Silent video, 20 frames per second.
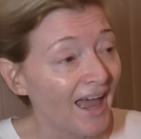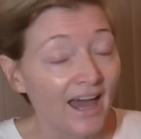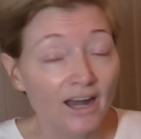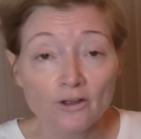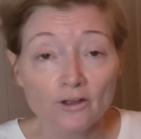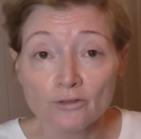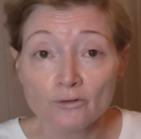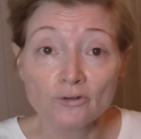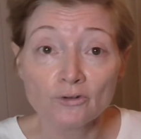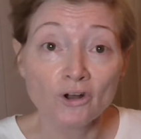
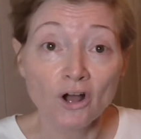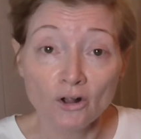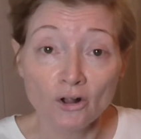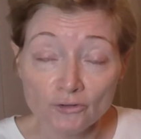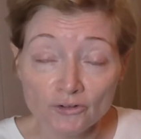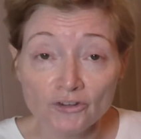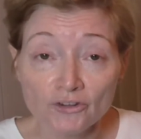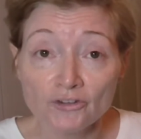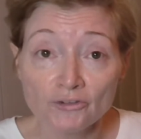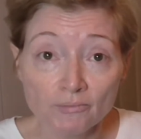and I thought
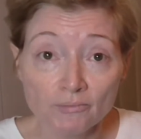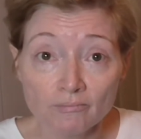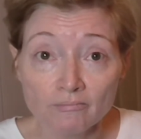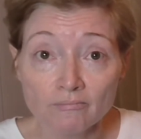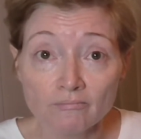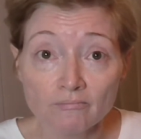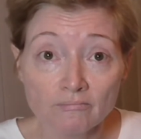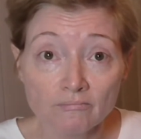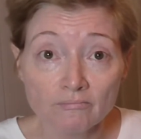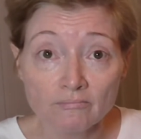I'll just
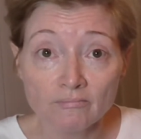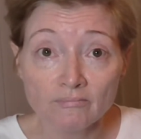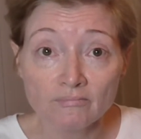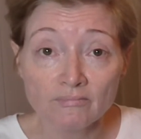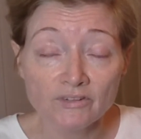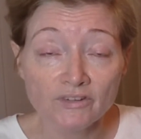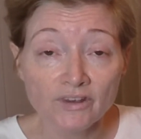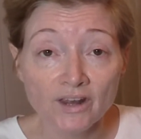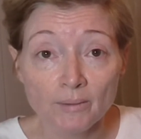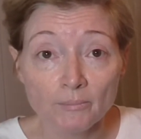
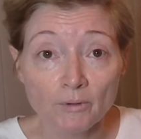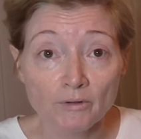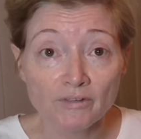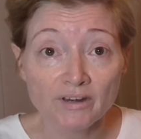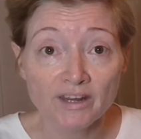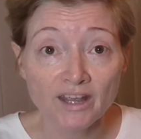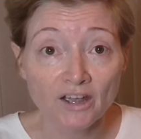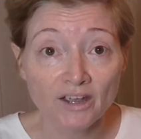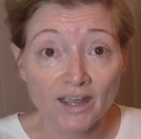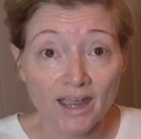set up my
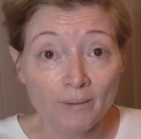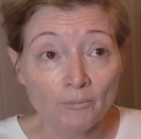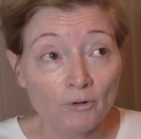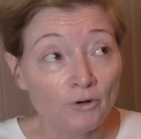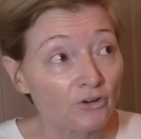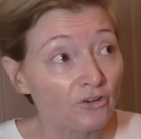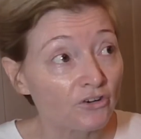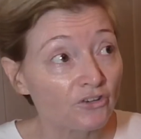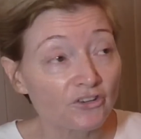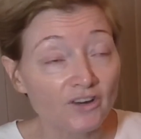video camera
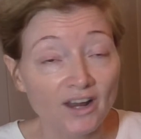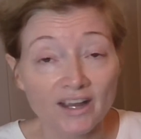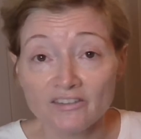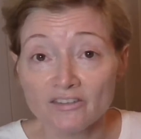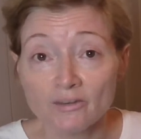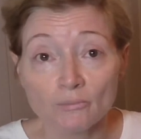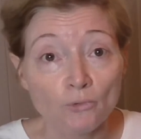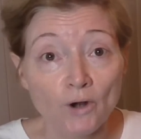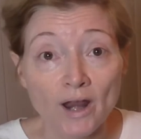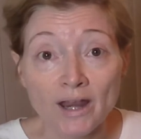and just take
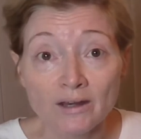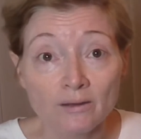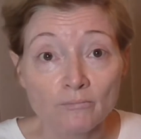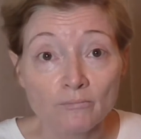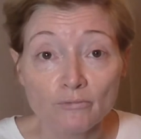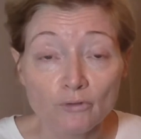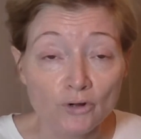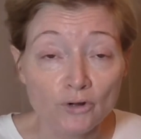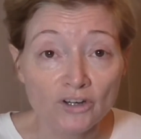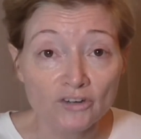some
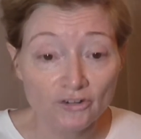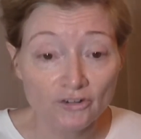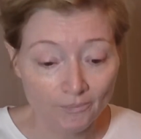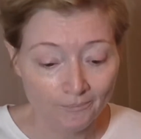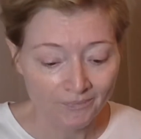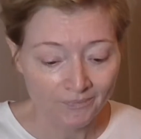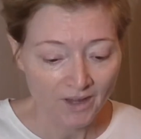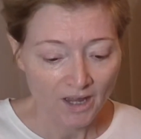random footage